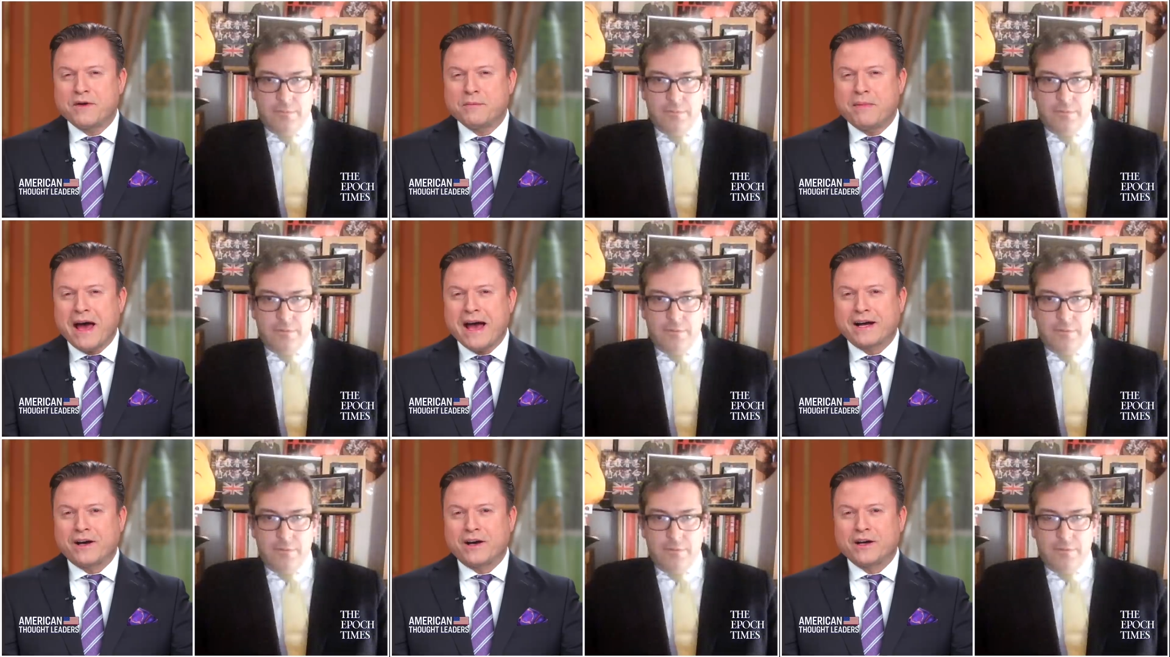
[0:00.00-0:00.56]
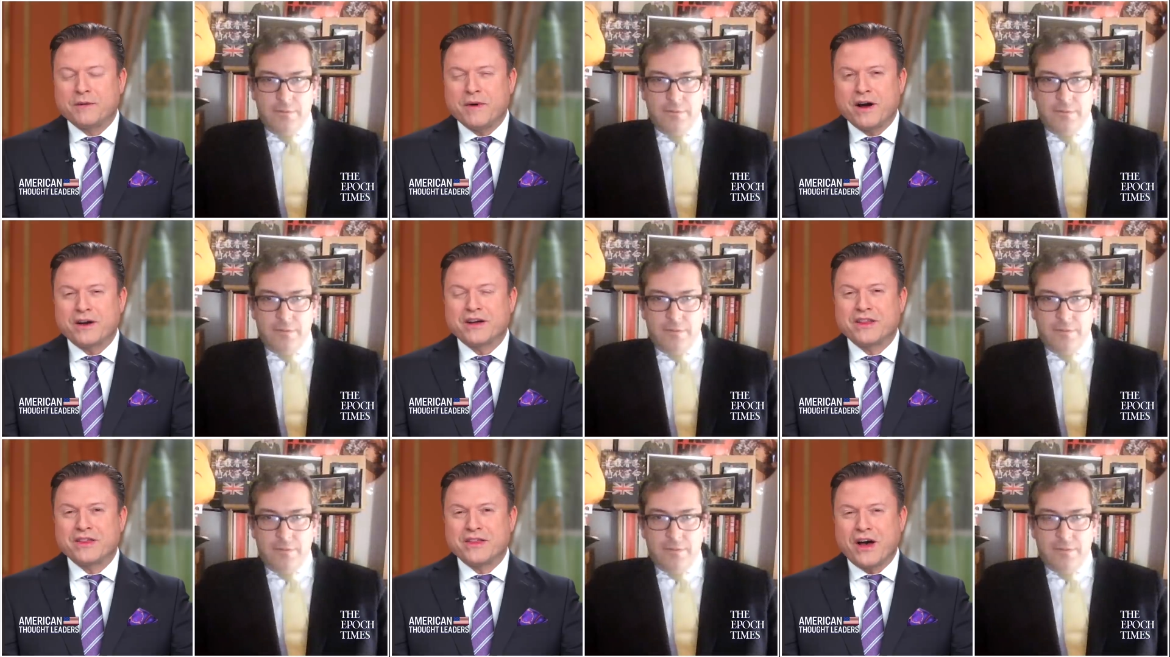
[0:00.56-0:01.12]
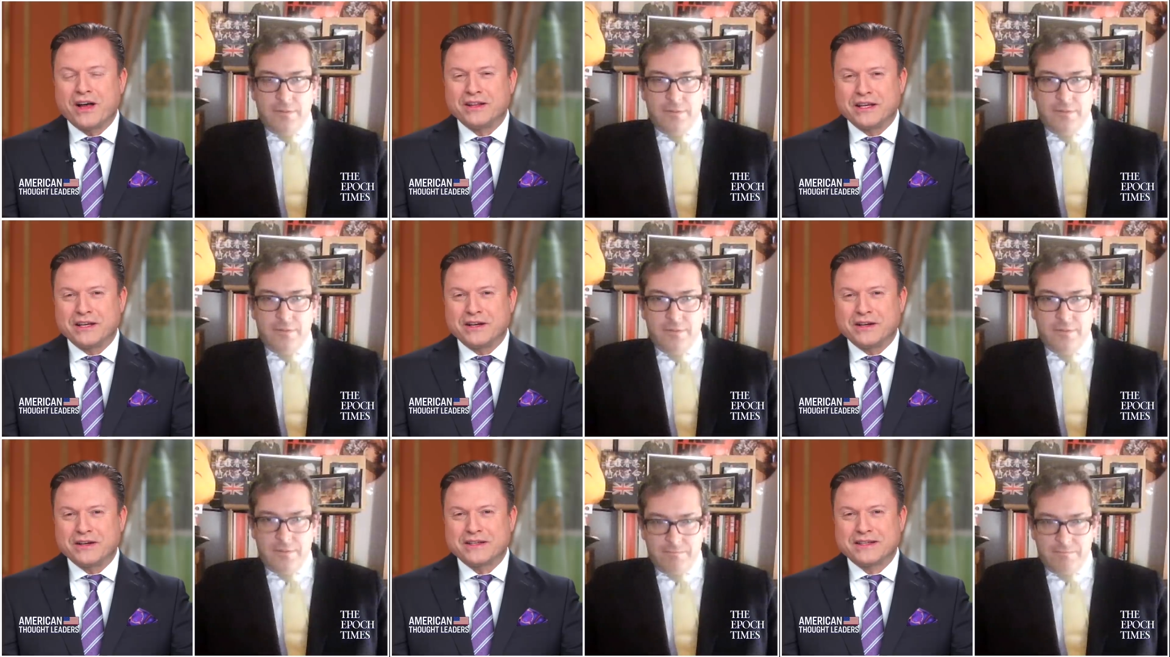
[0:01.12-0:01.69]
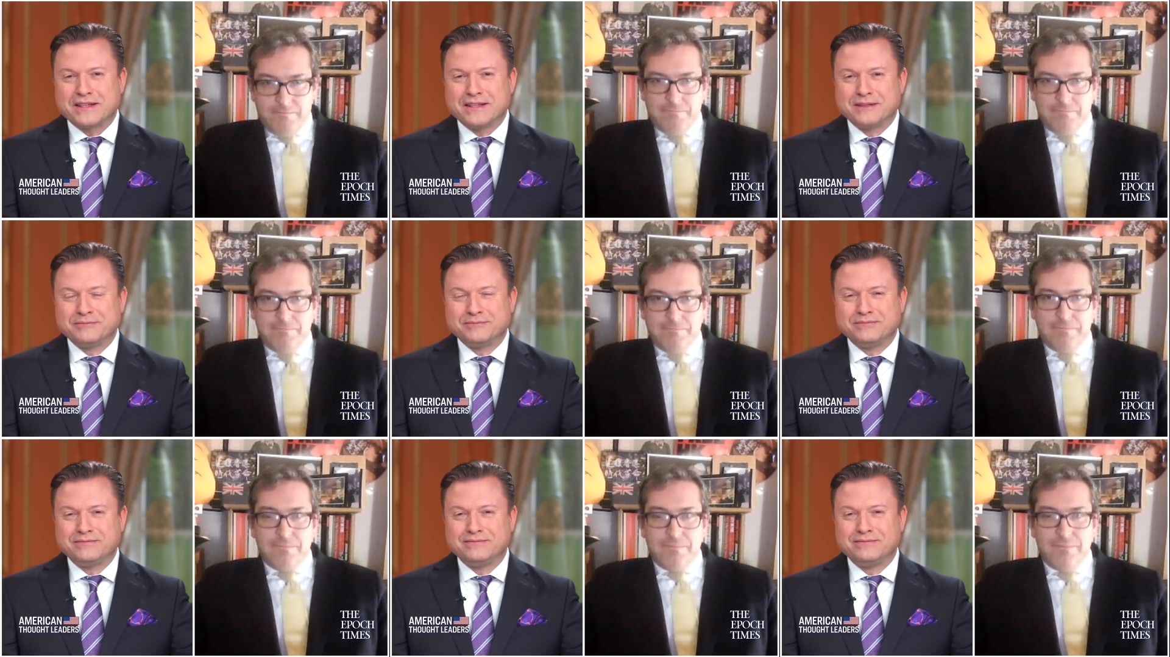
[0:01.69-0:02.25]
Speaker 1: you back on American Thought Leaders.
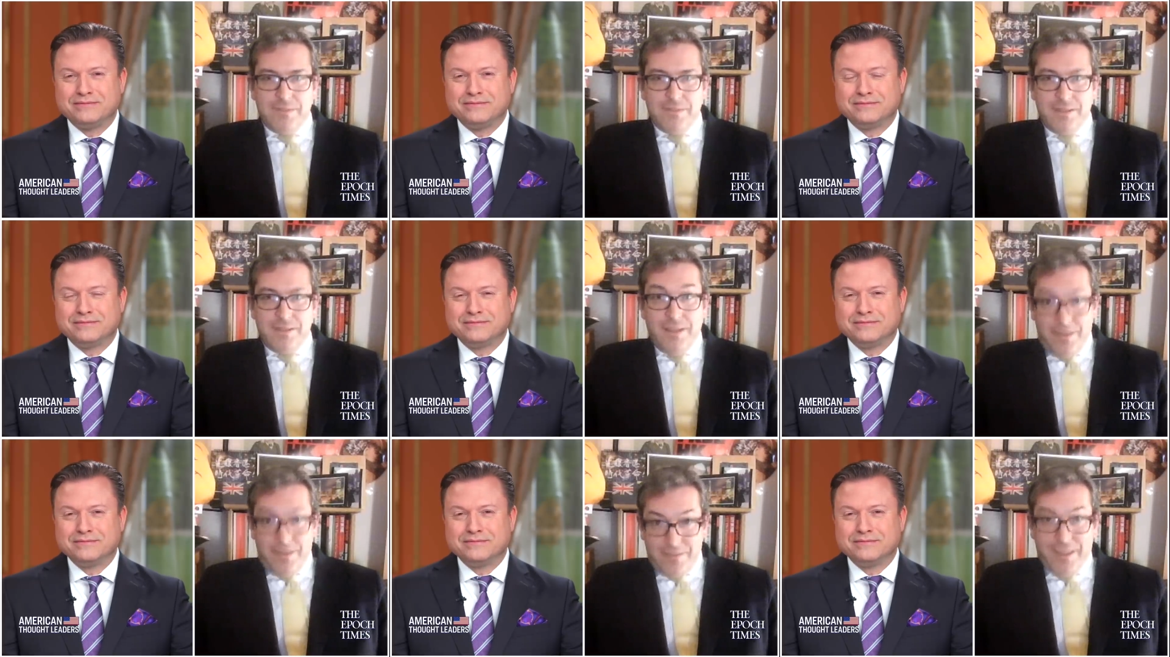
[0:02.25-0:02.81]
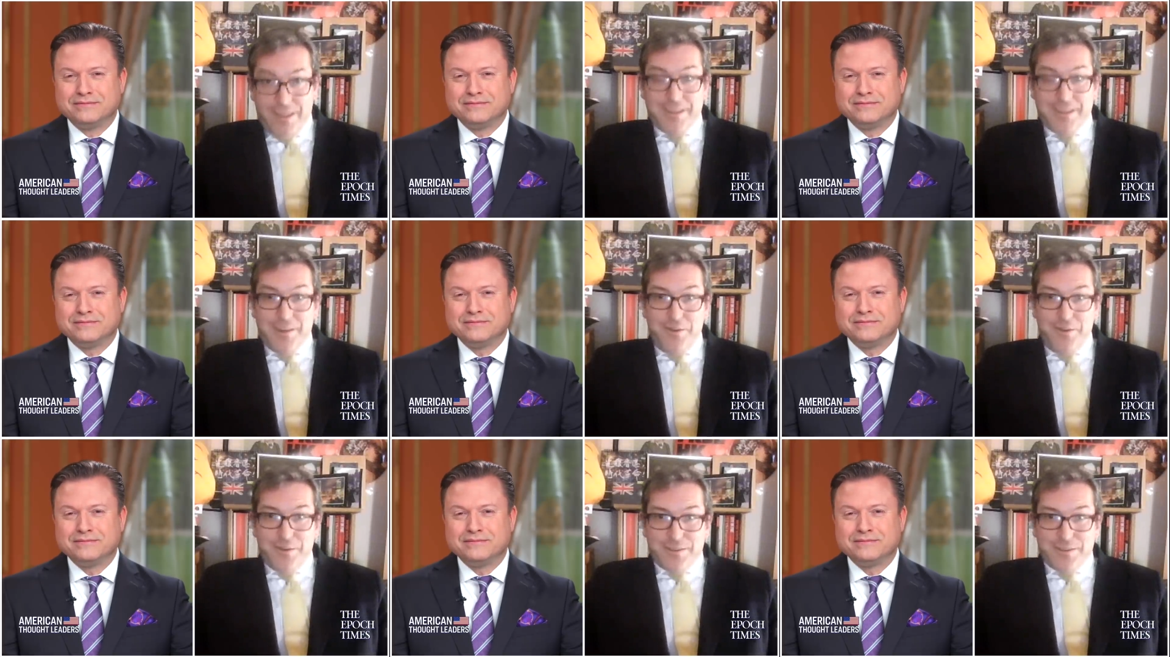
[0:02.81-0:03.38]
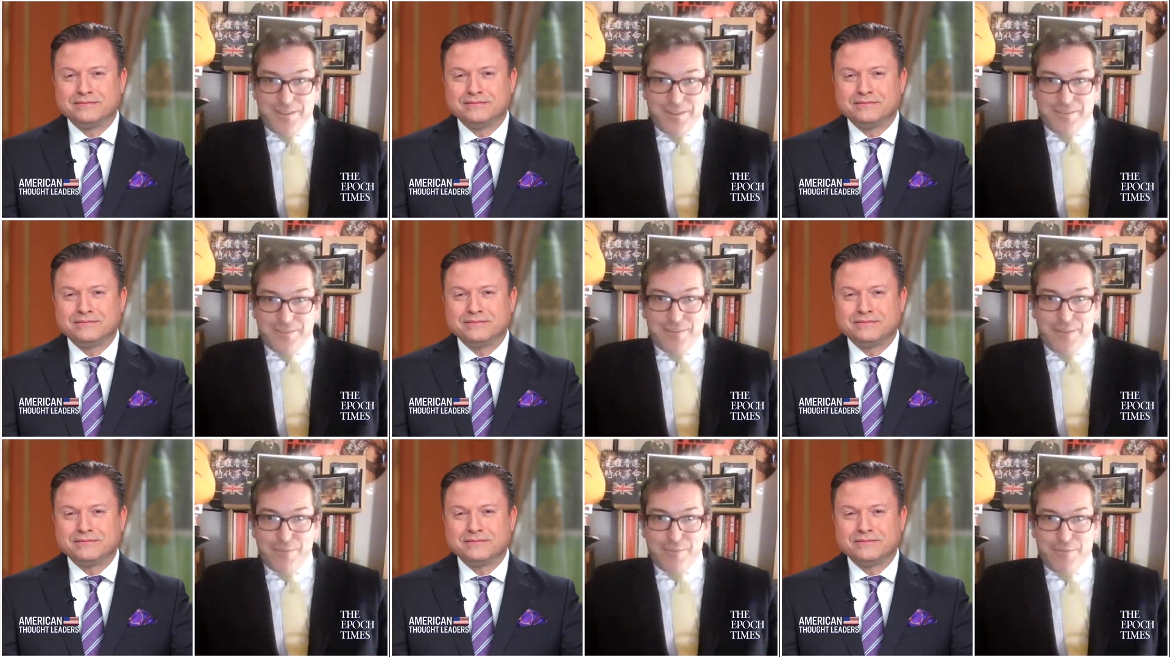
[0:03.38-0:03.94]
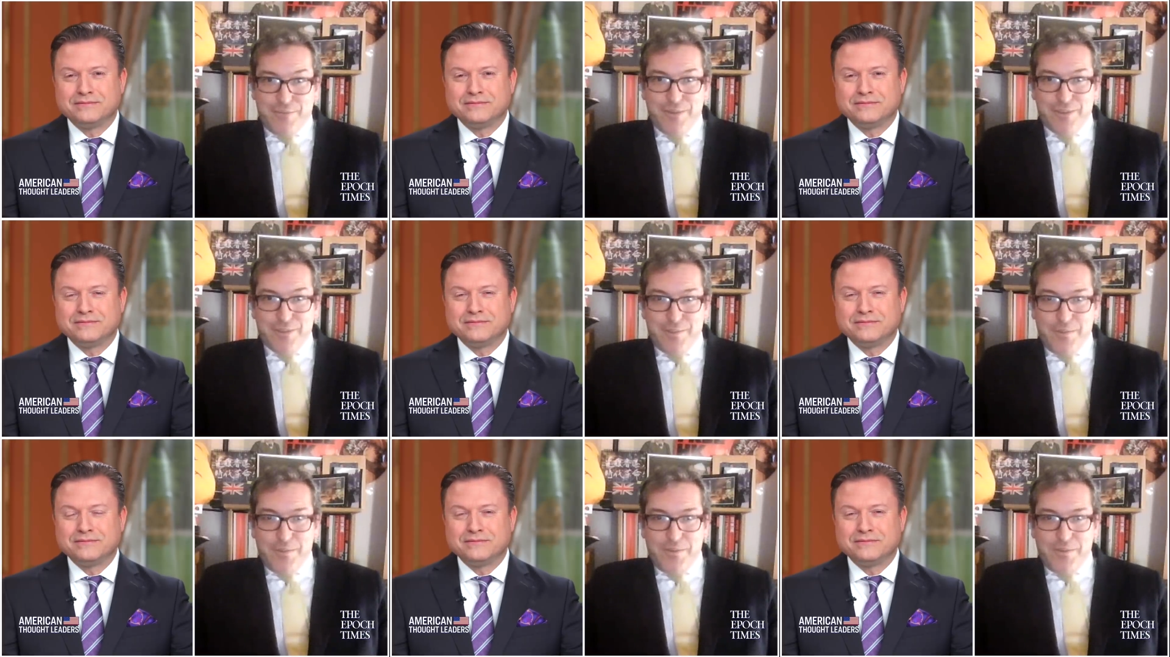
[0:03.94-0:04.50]
Speaker 2: Thank you. It's a great
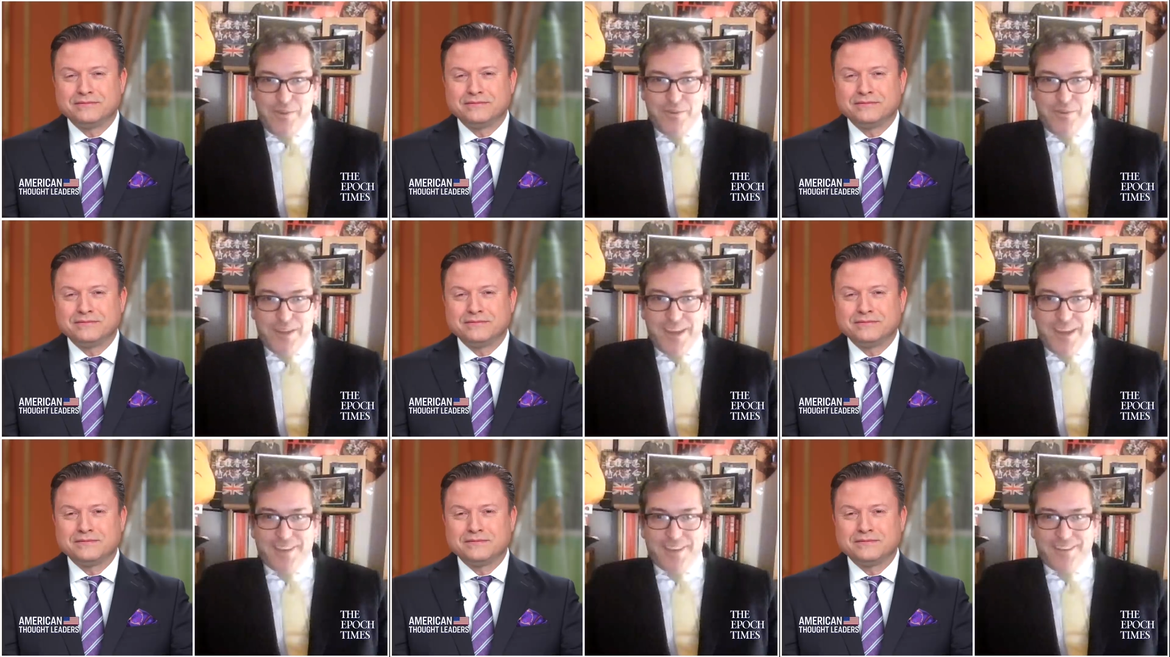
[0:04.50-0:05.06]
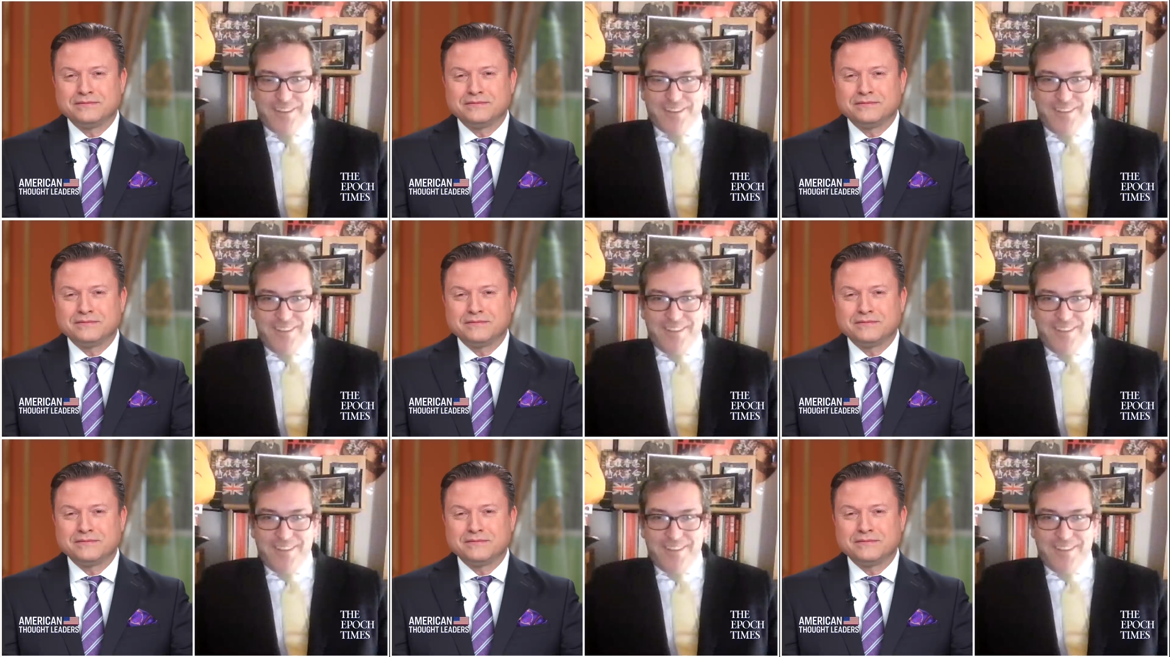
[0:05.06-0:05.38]
privilege to be with you again.